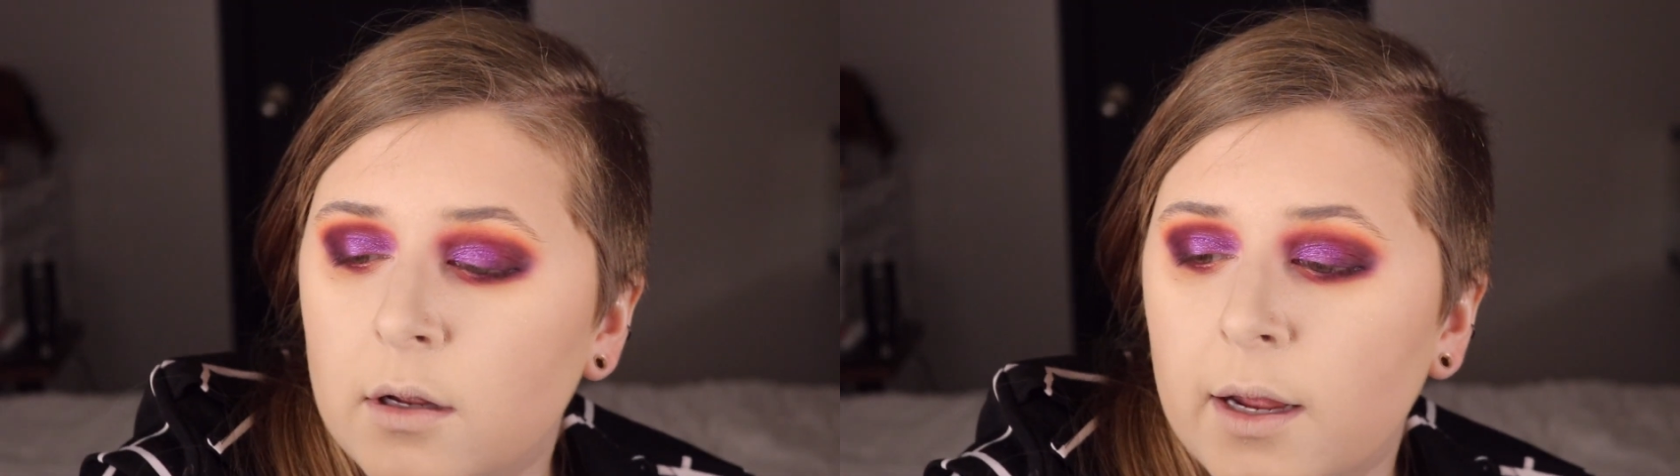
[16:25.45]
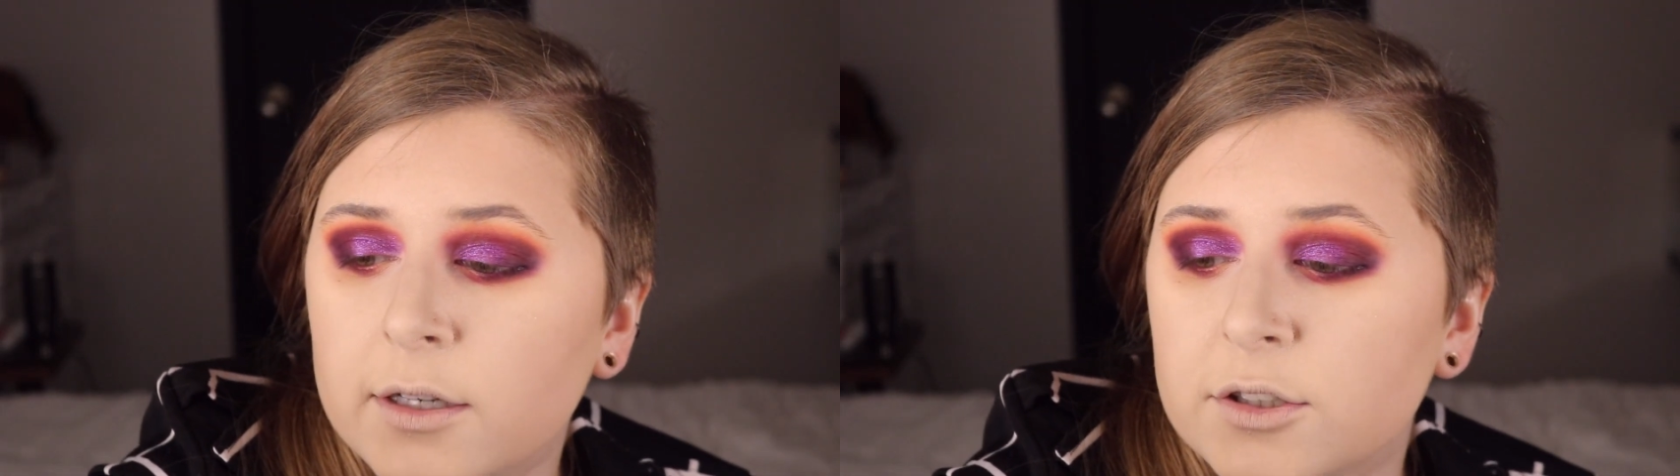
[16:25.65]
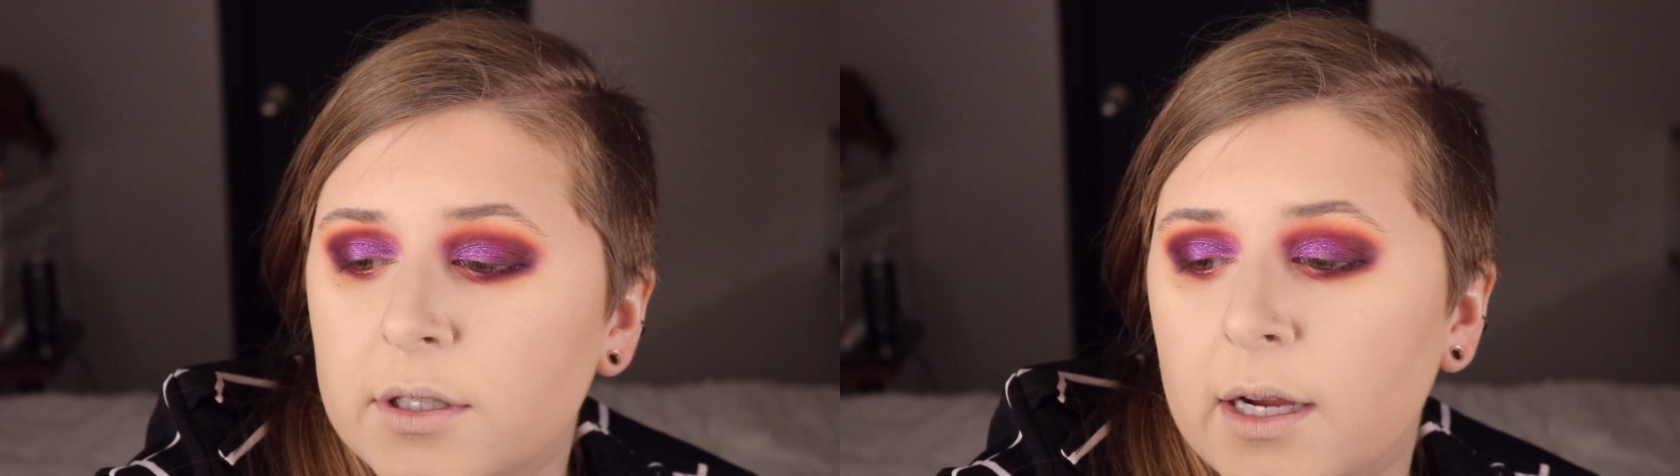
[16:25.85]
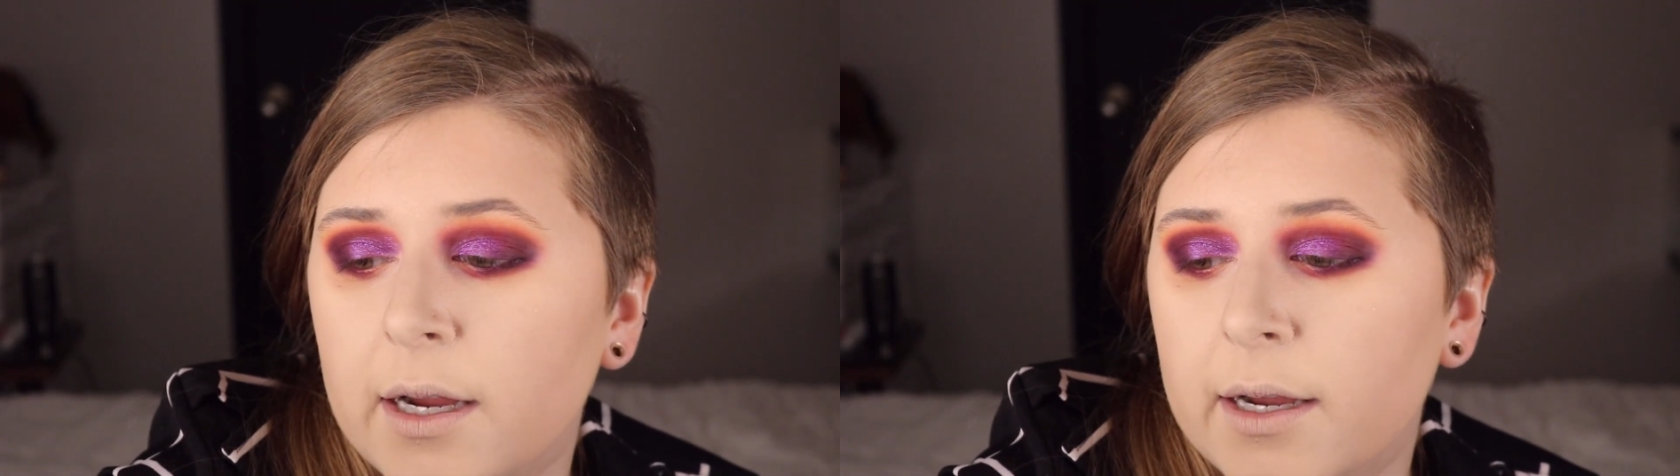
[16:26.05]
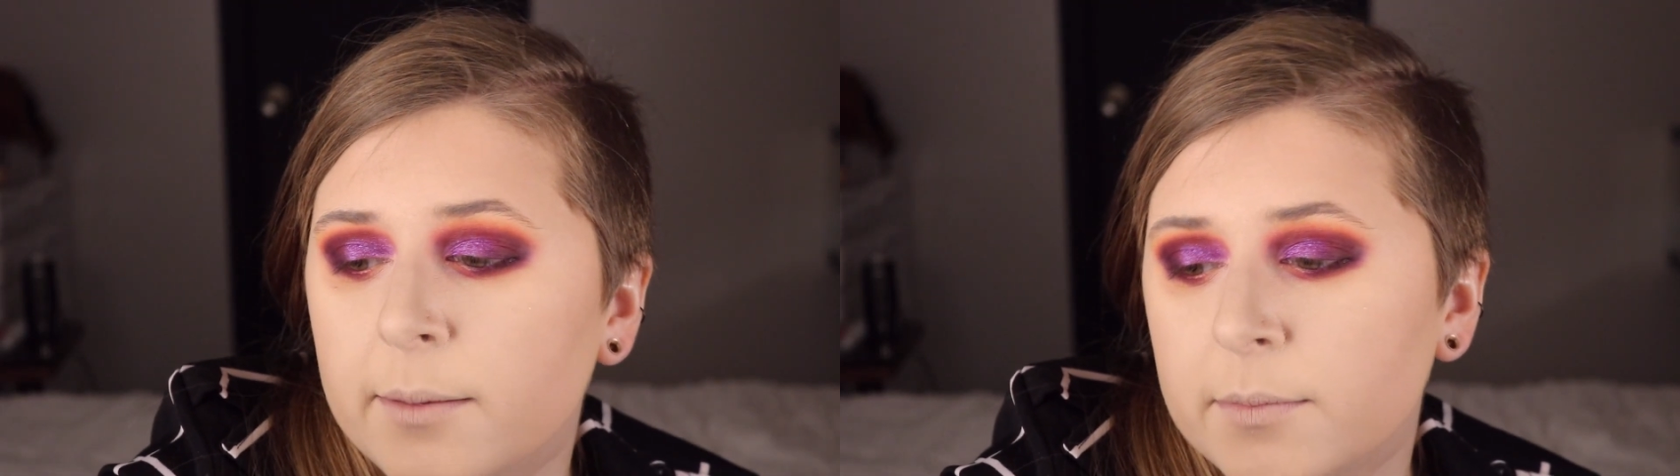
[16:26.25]
Actually,
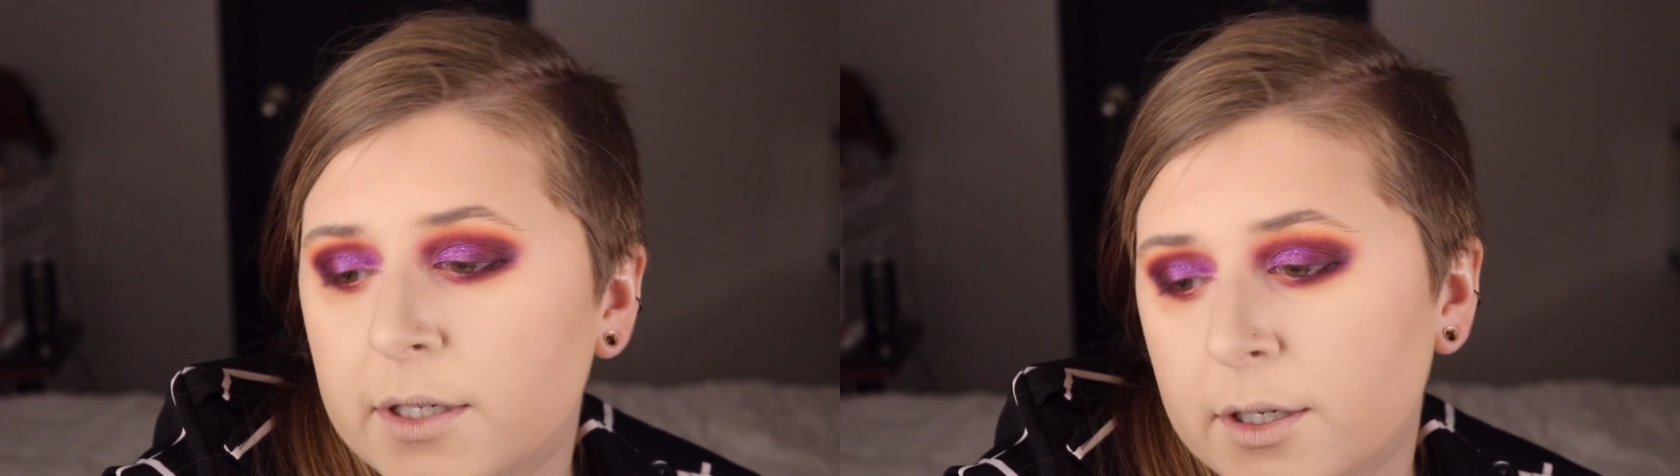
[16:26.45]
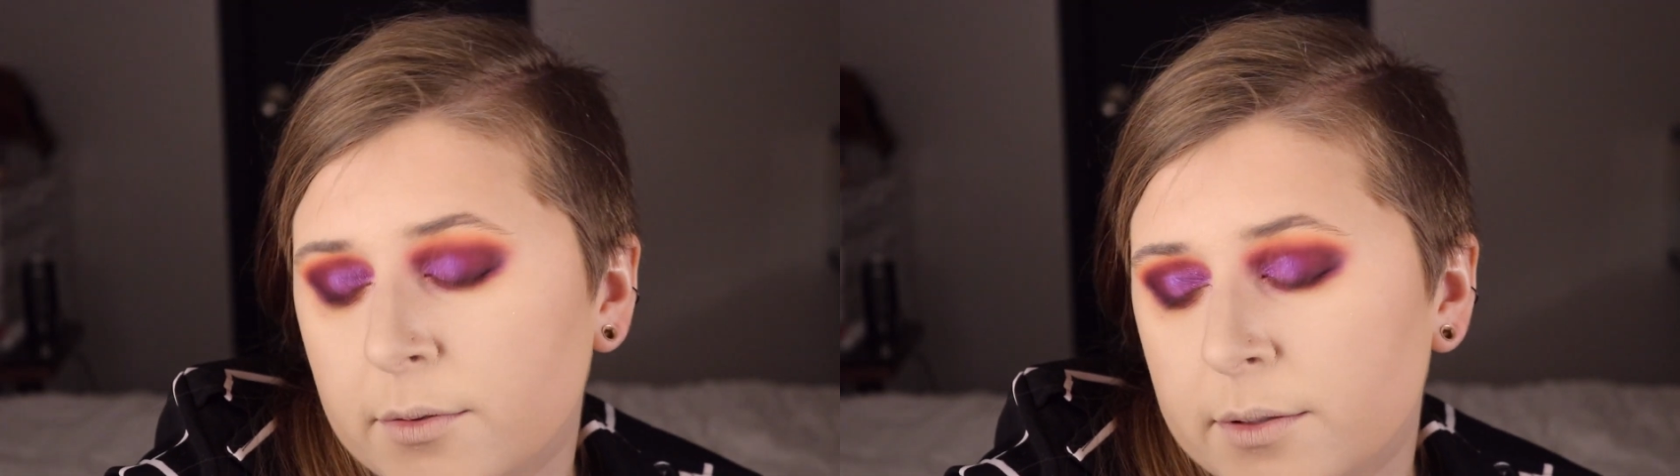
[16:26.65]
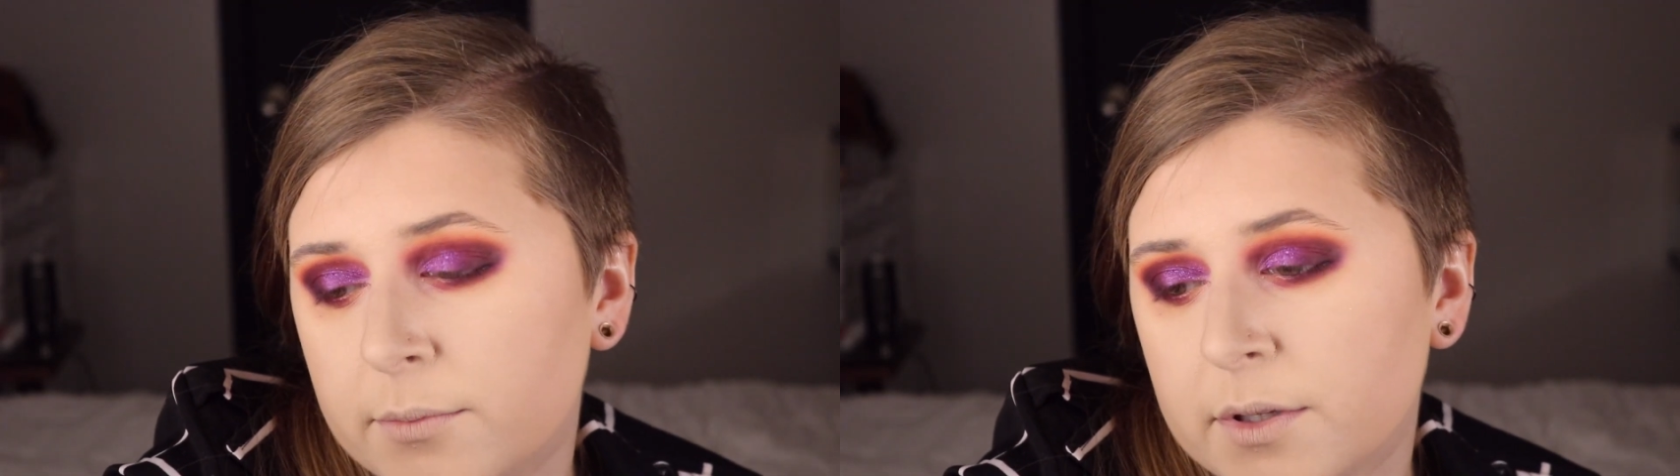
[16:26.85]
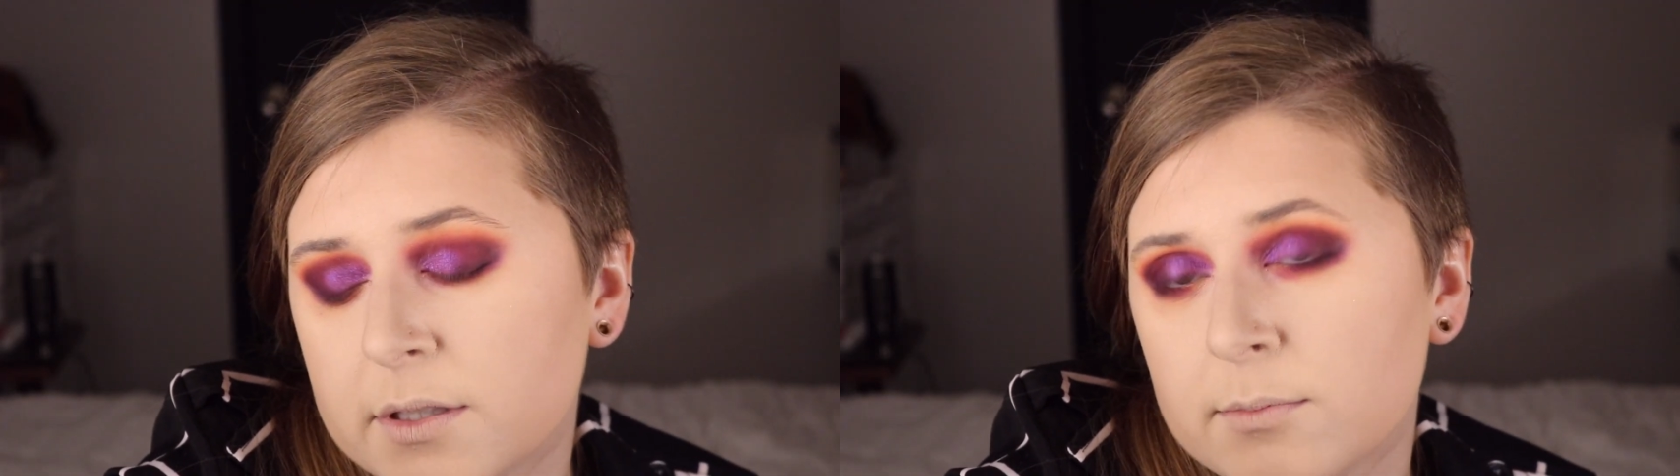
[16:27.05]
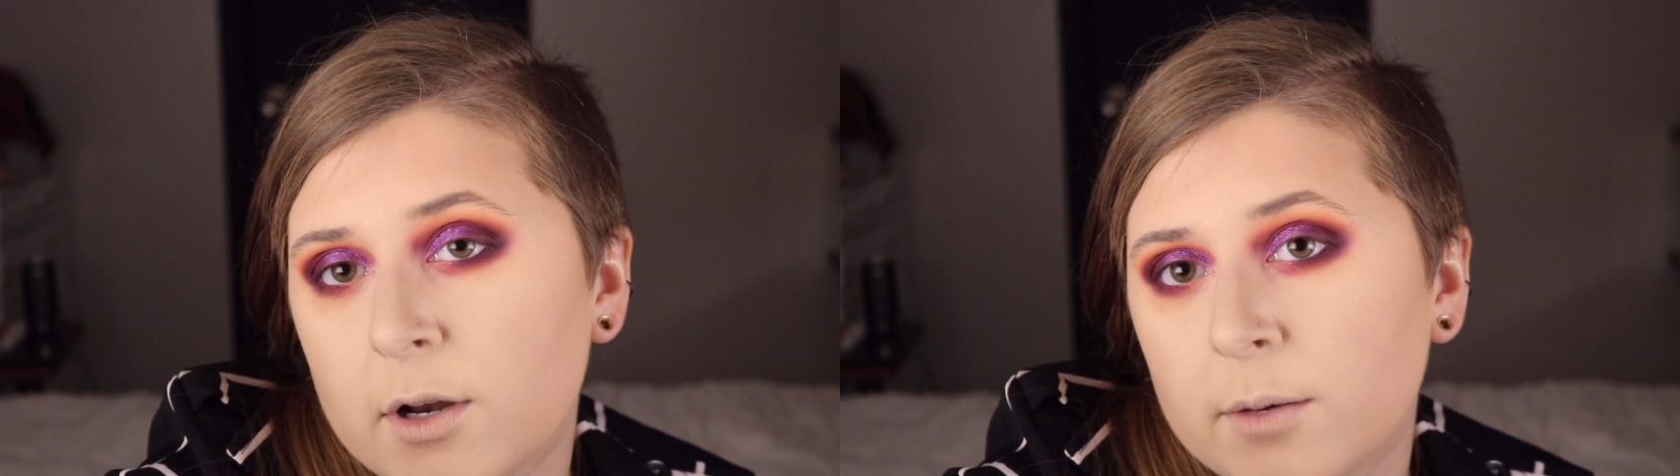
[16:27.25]
I am gonna go in with a
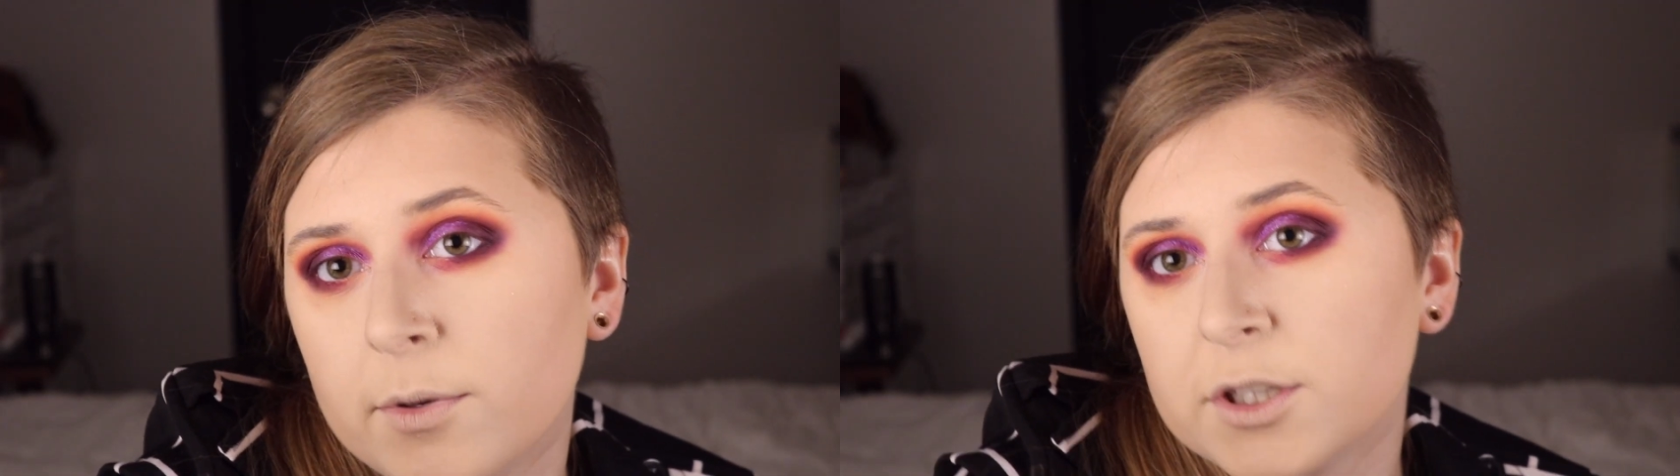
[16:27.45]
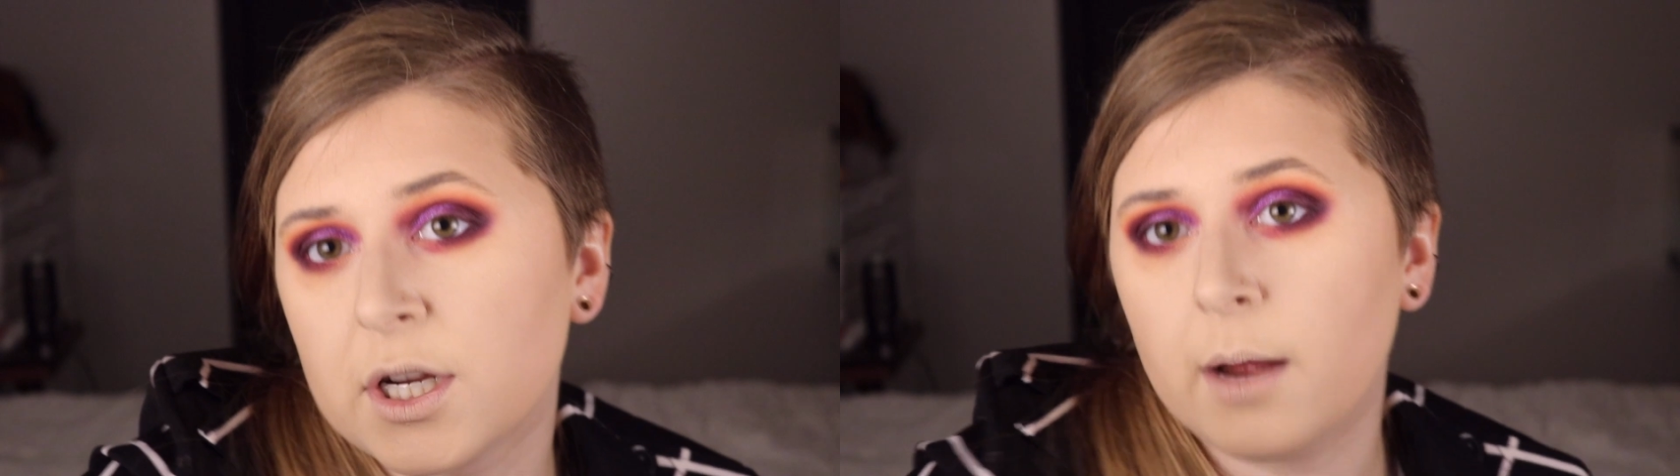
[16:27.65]
smaller brush.